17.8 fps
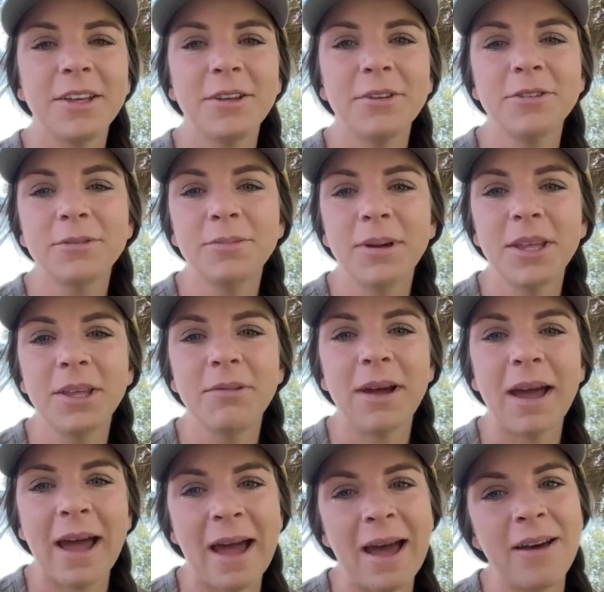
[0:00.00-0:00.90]
use what you
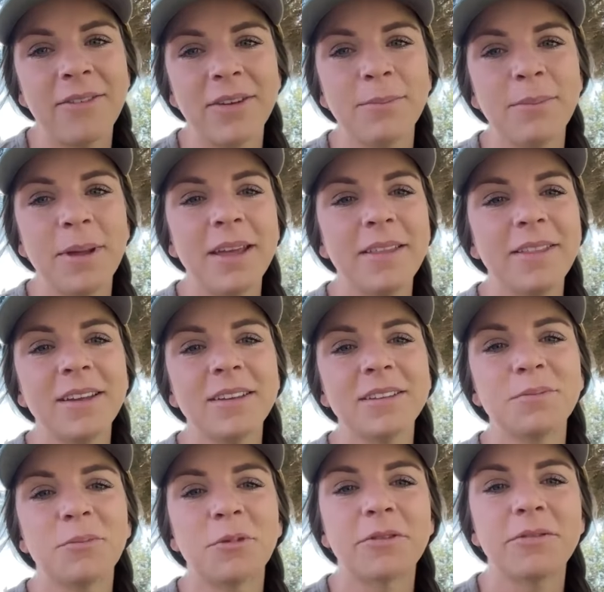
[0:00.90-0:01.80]
have, and make
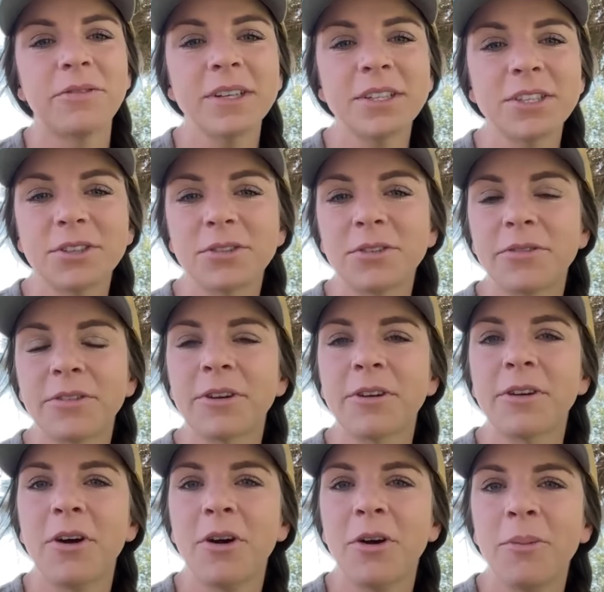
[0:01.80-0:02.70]
things more functional for
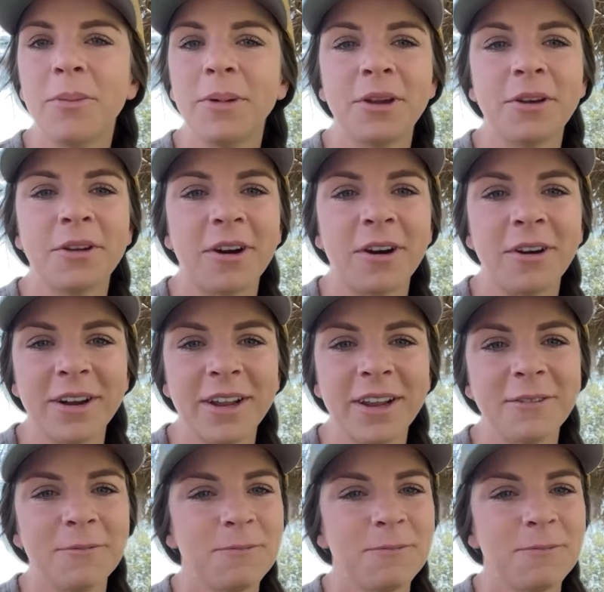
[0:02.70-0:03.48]
your home and your garden.